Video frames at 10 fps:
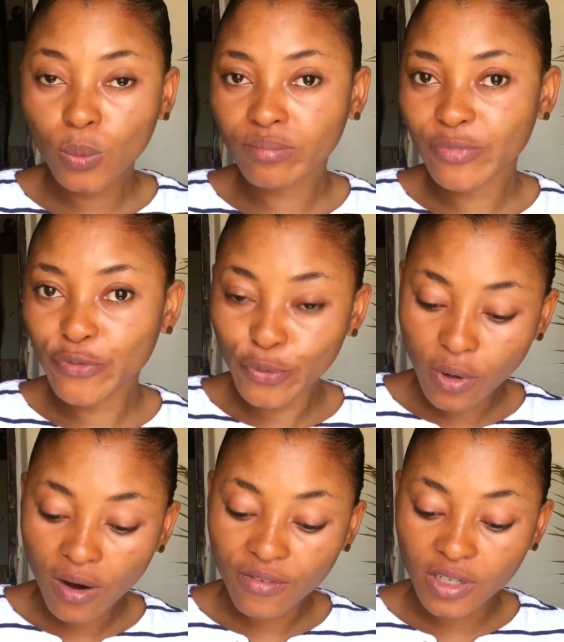full
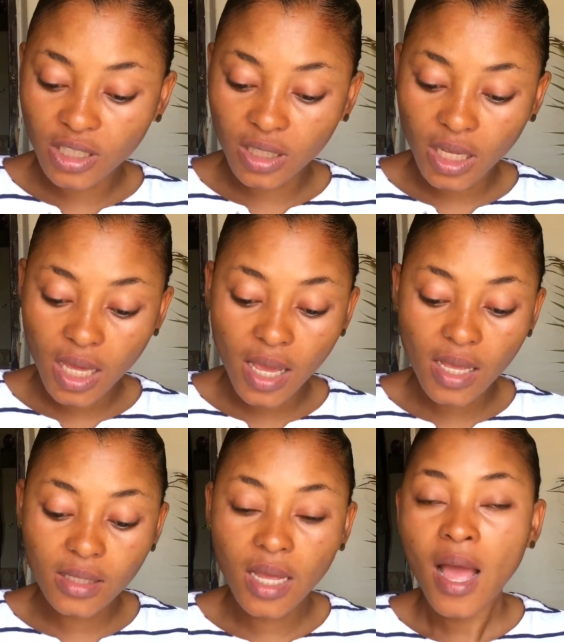coverage it
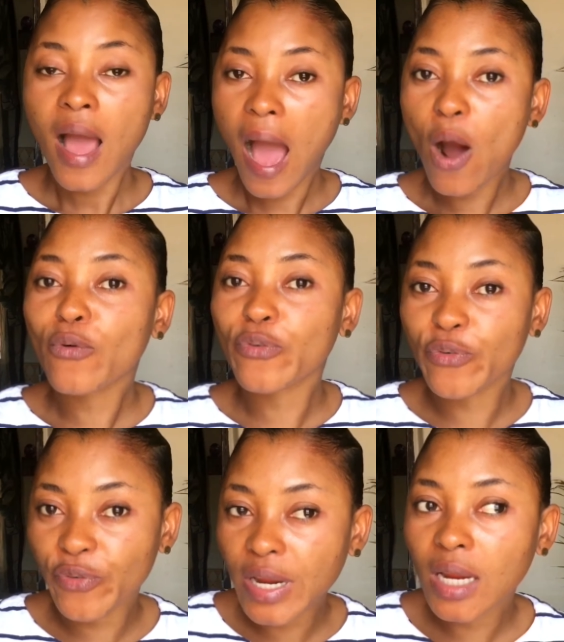is, how
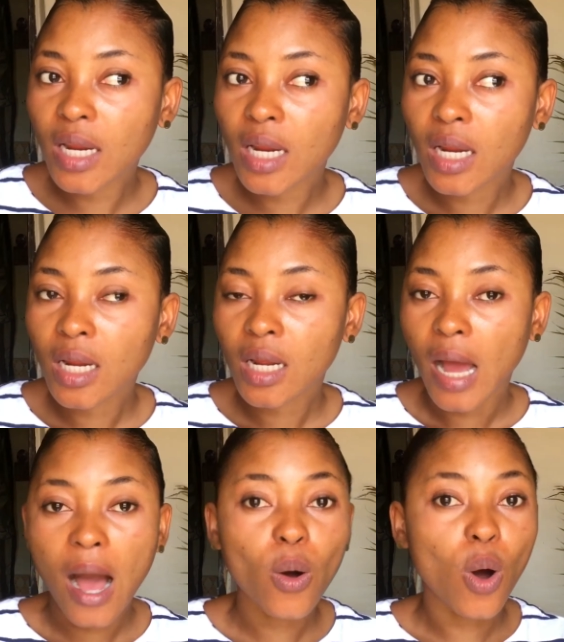
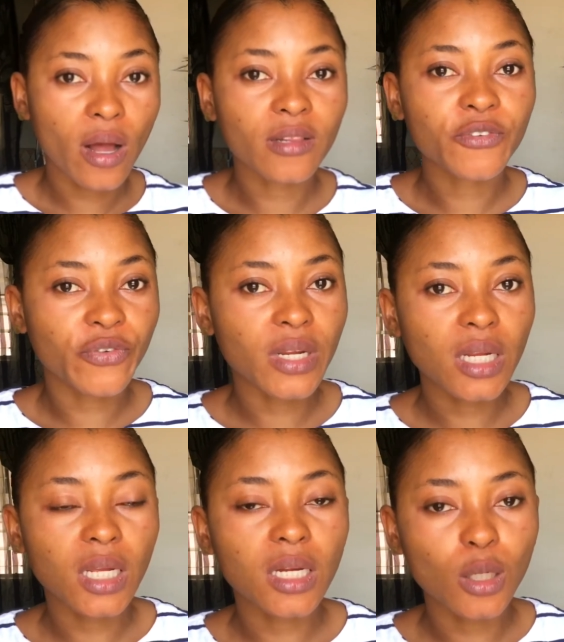
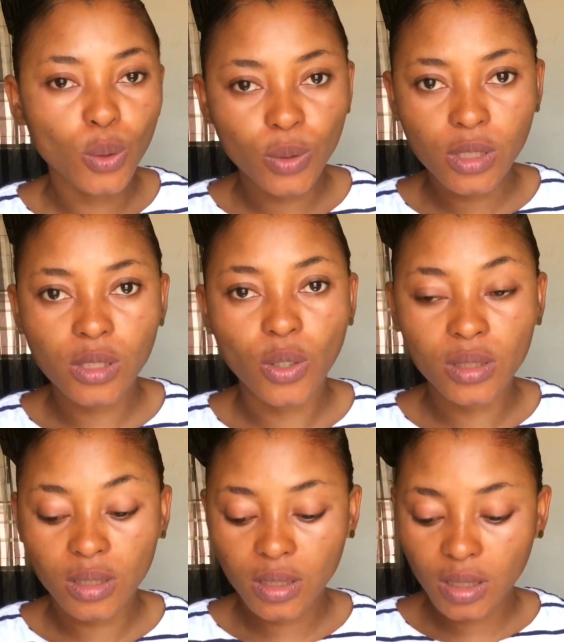oil-free it looks on
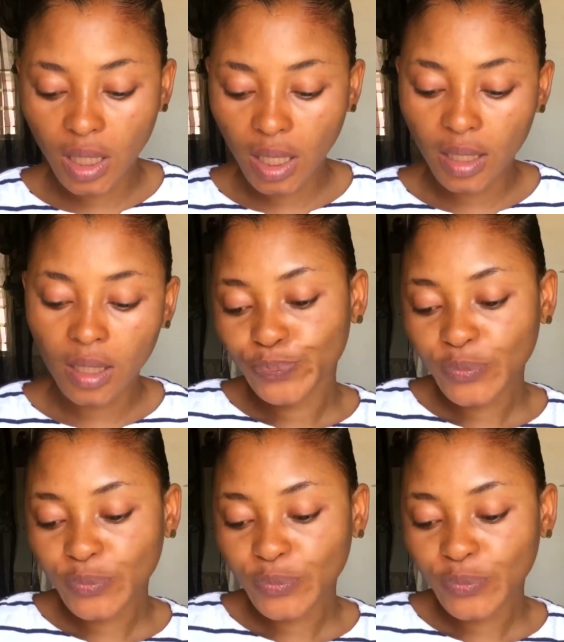the skin.